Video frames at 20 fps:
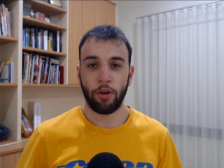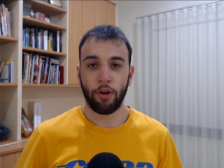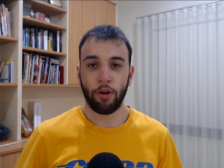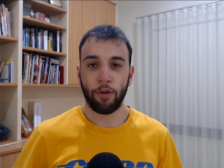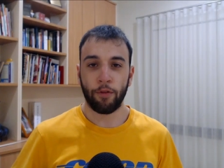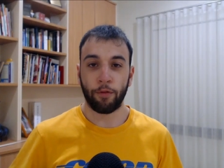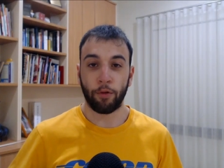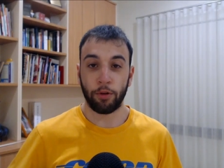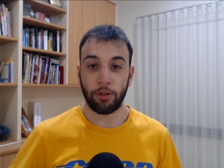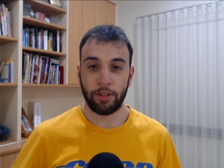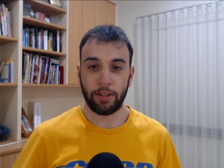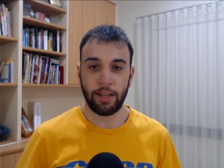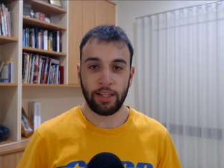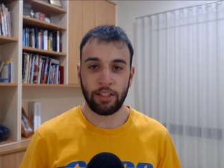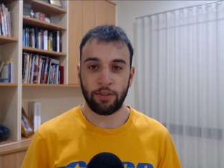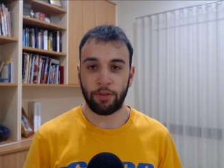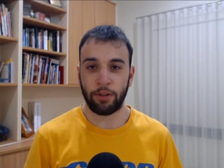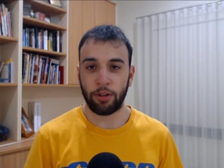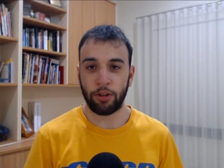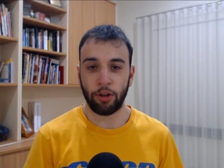For
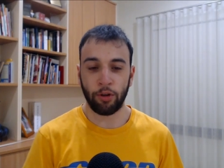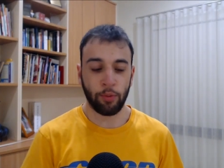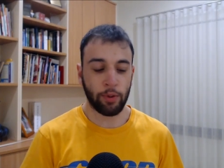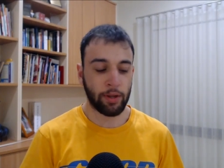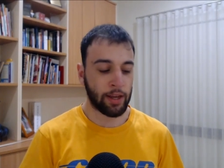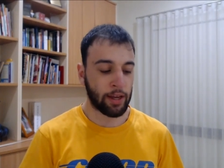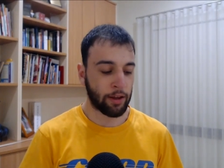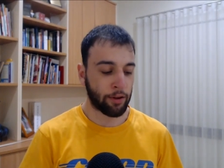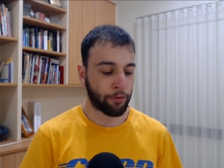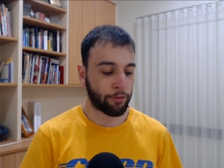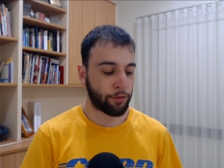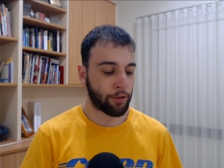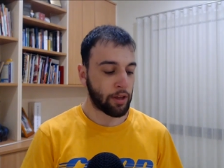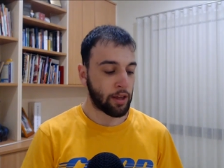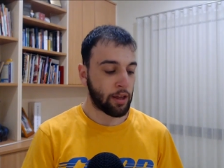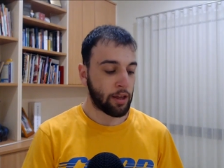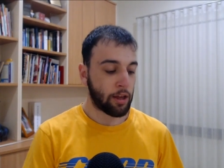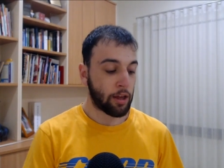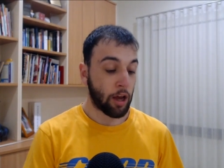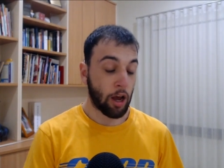today's video, we have
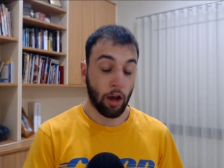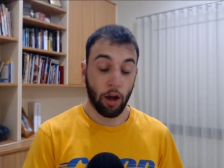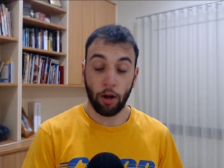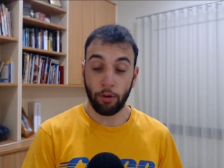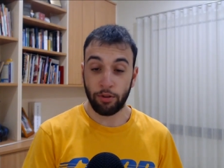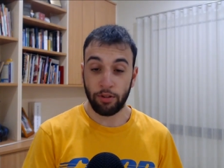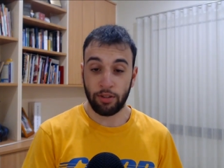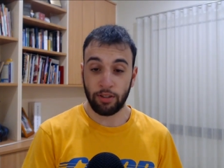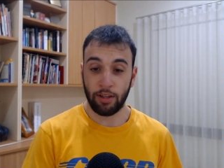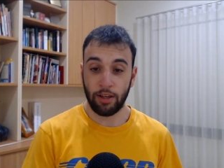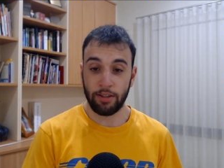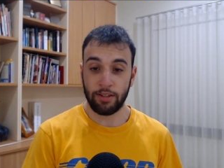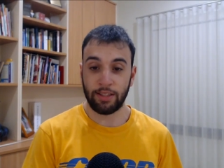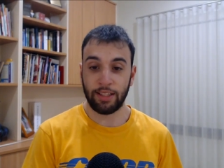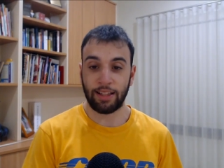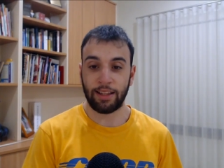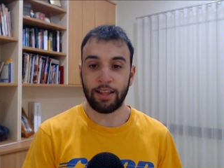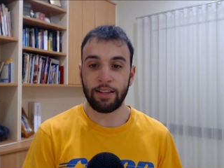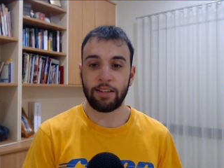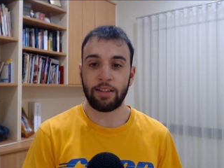I'll discuss the
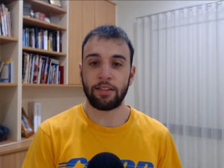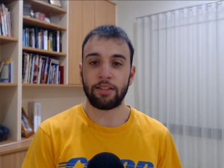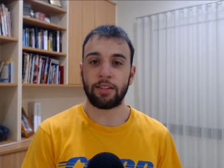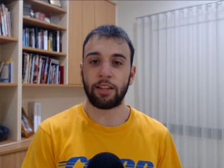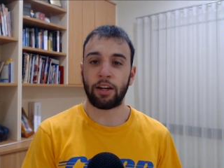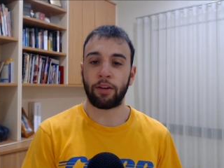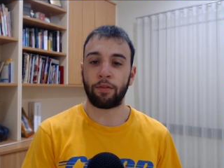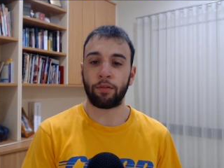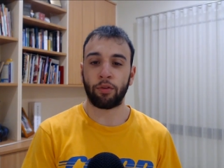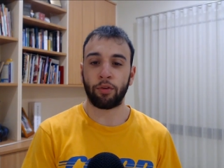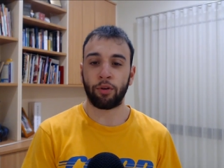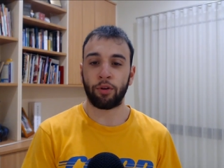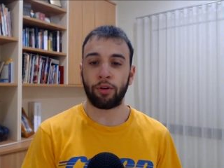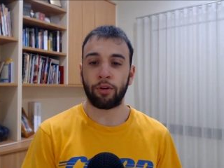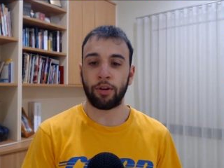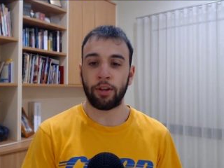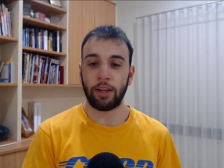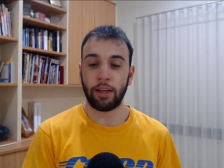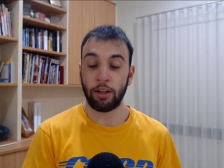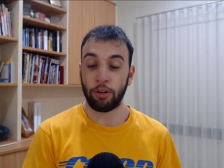lessons that I've learned
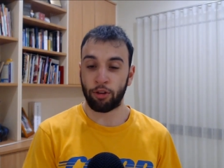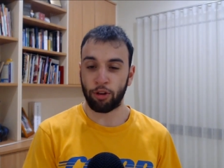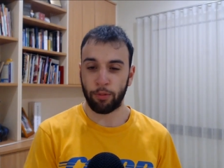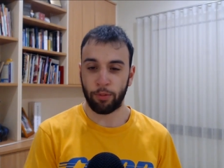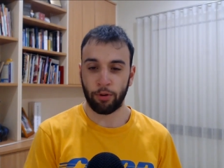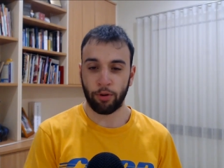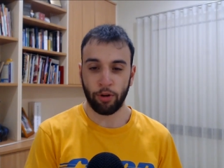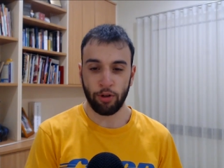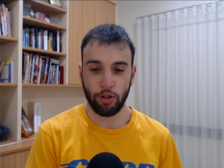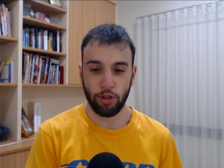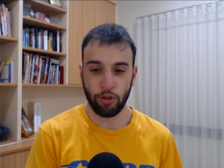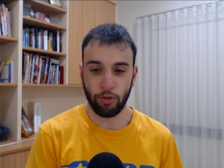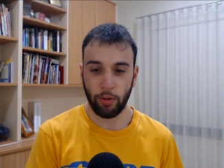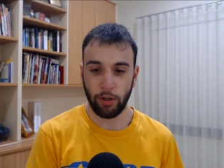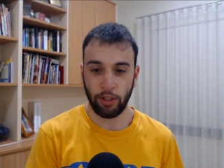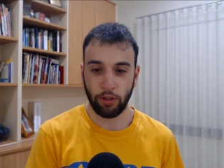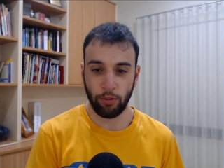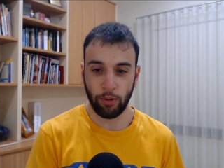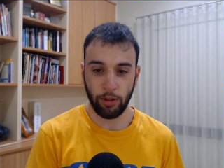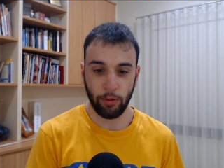in Supercoach
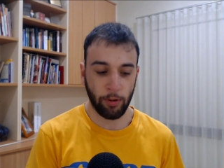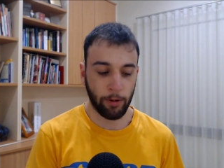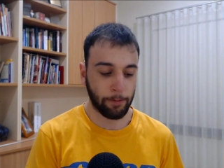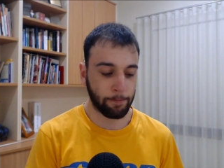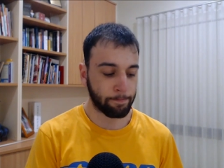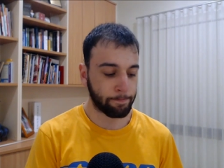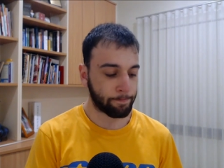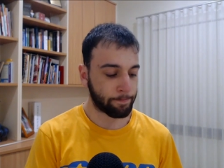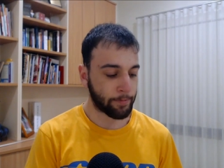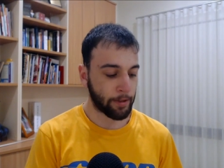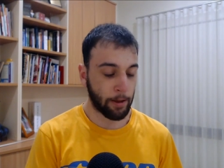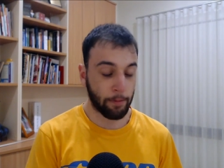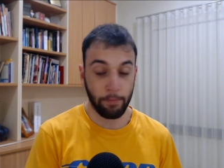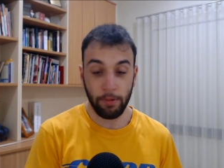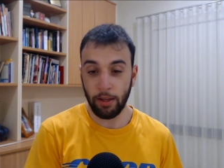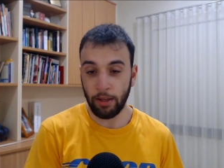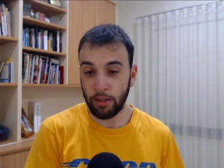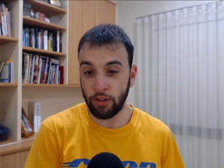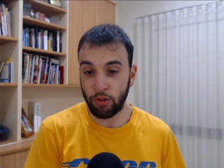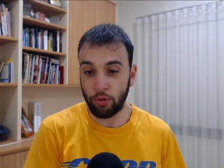2021.
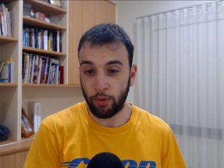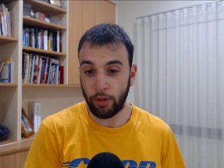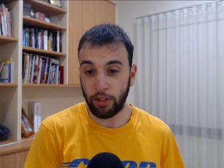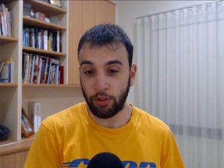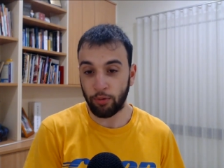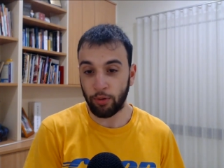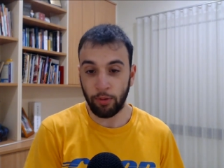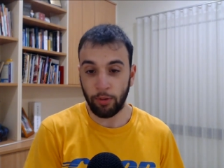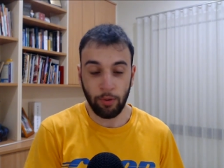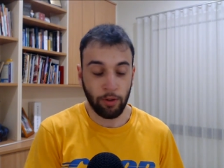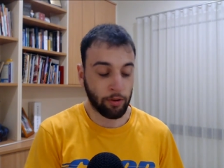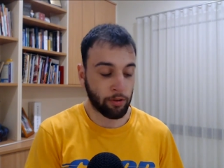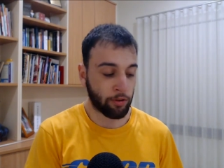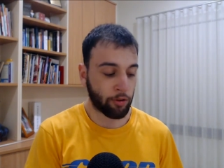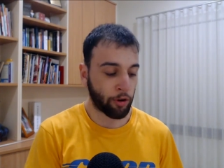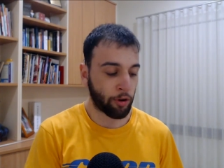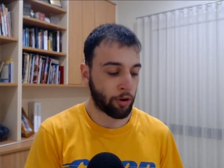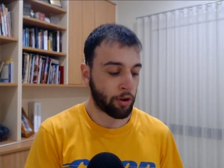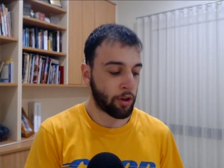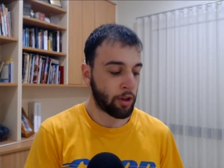In 2021.
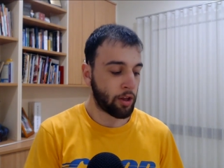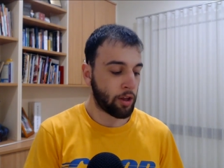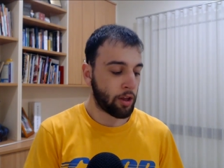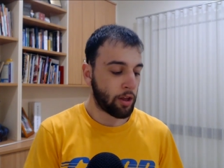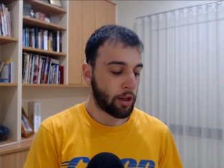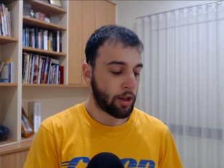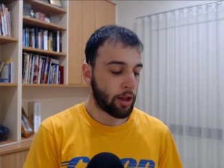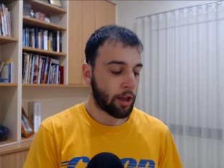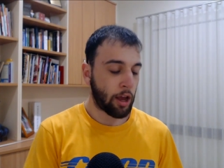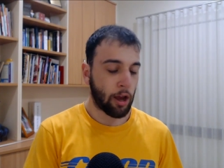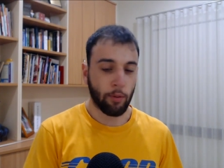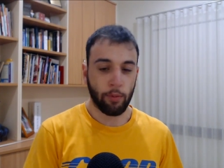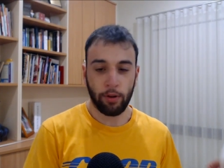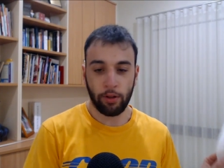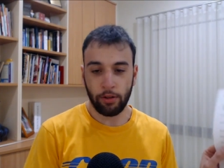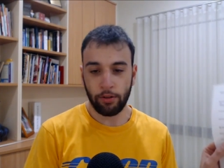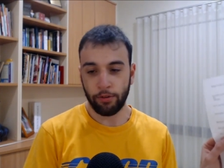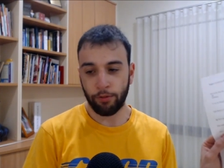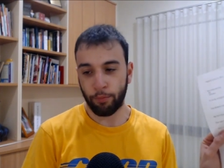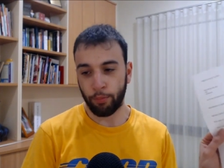So we
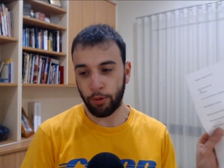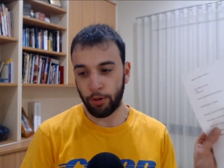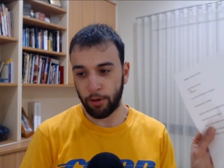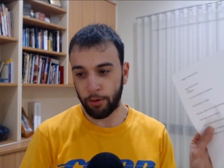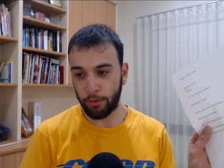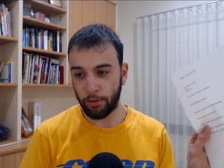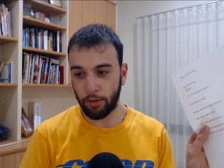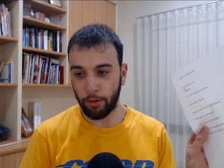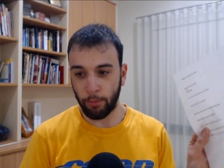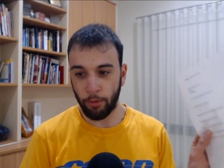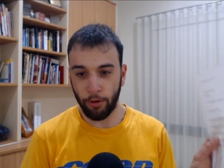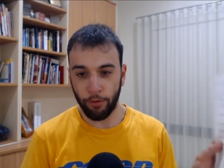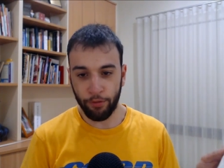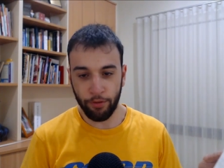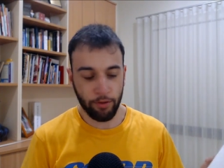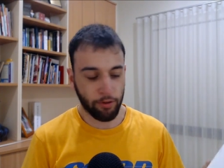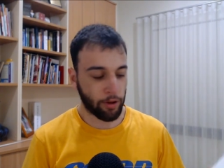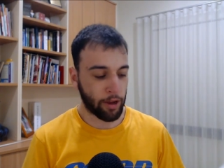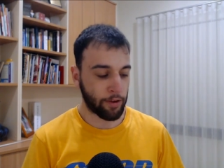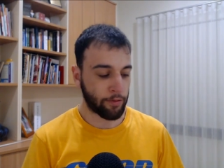printed them off.
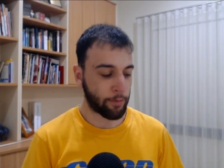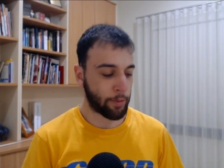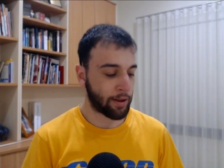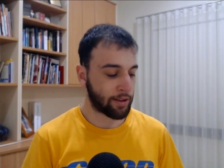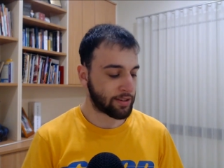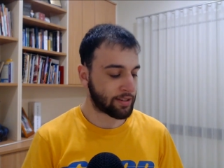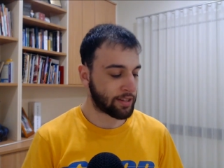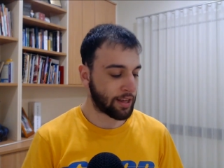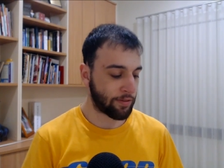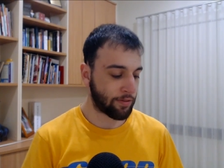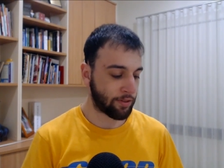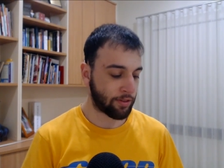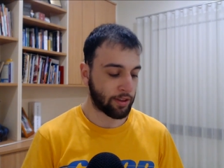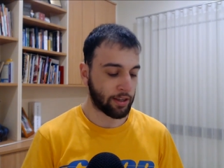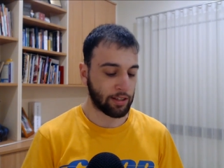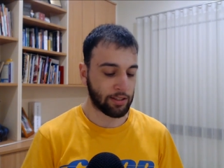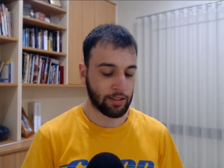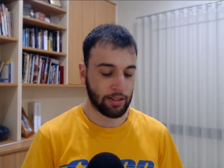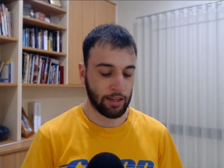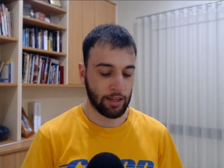So I have about 7
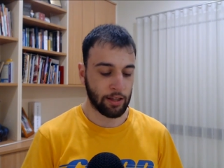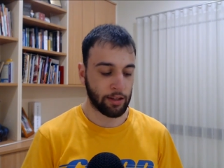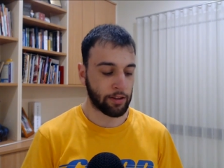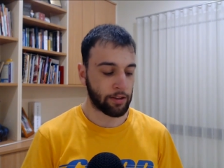things here.